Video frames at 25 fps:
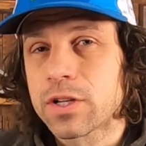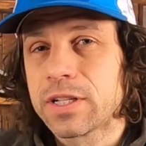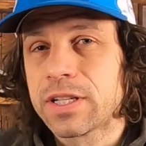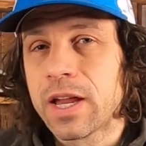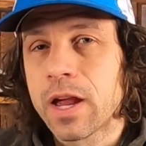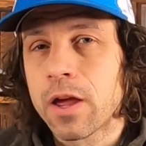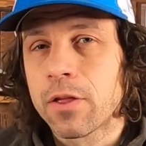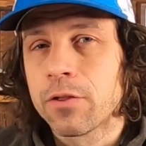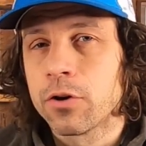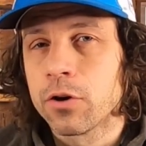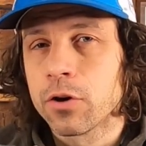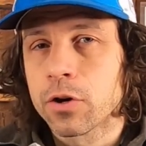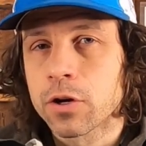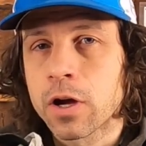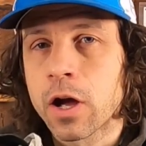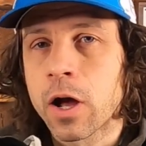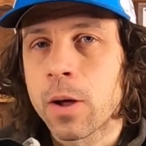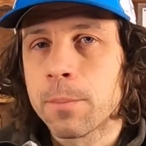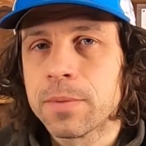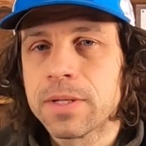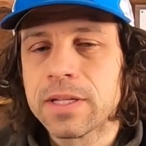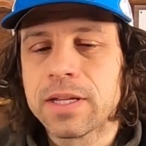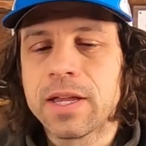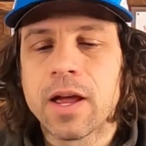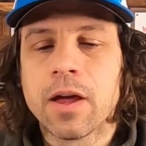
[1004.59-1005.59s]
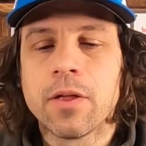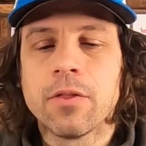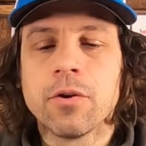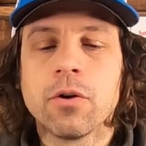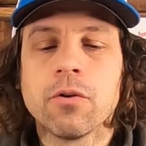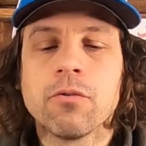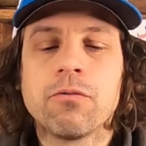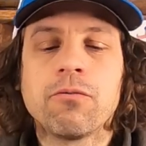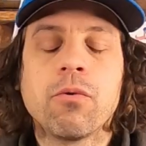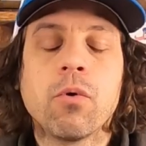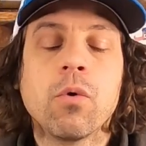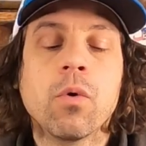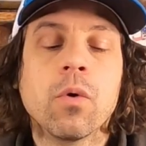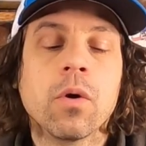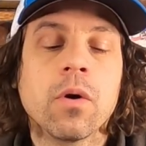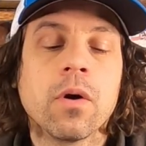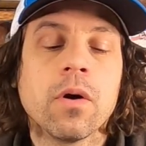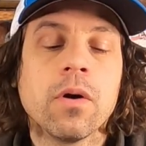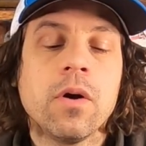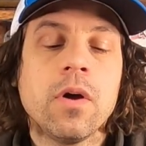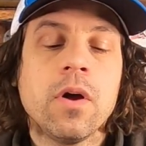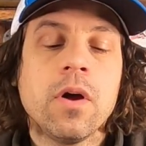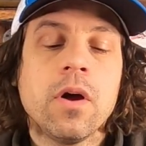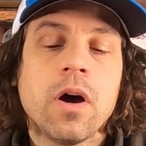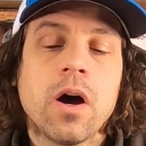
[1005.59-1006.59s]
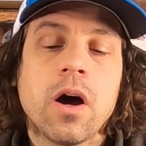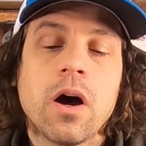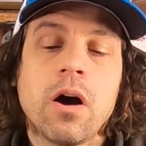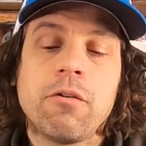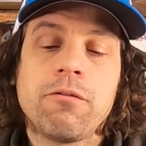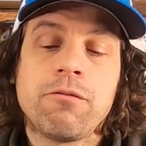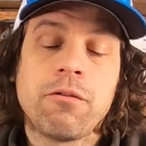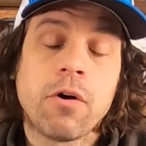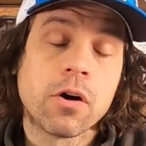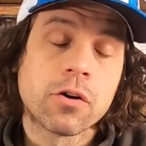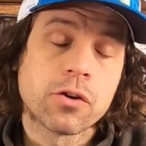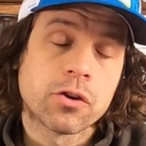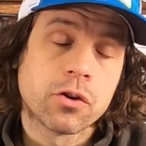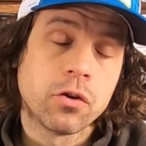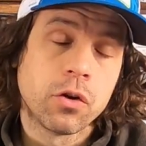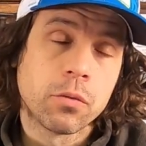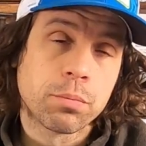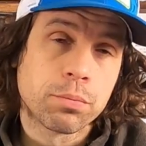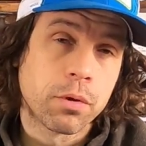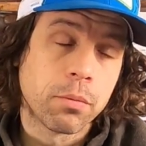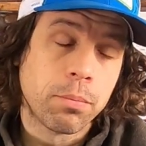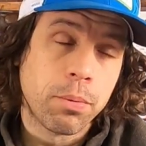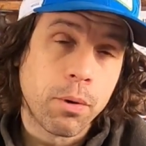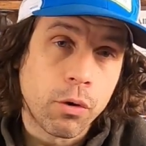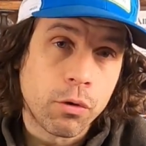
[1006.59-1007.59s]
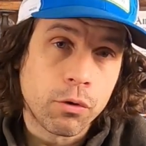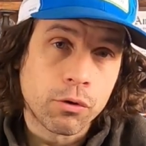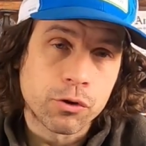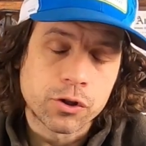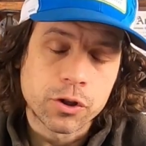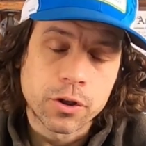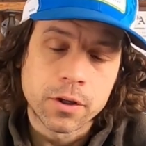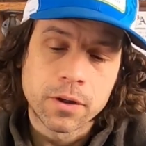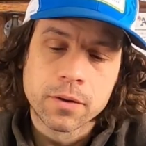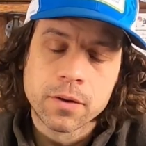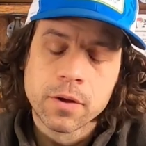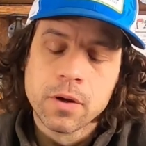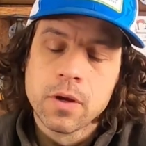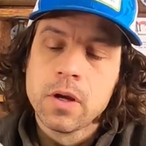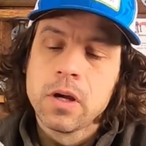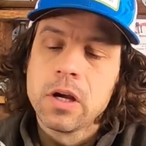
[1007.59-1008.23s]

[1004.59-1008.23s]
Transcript: together or come together for functional propulsion.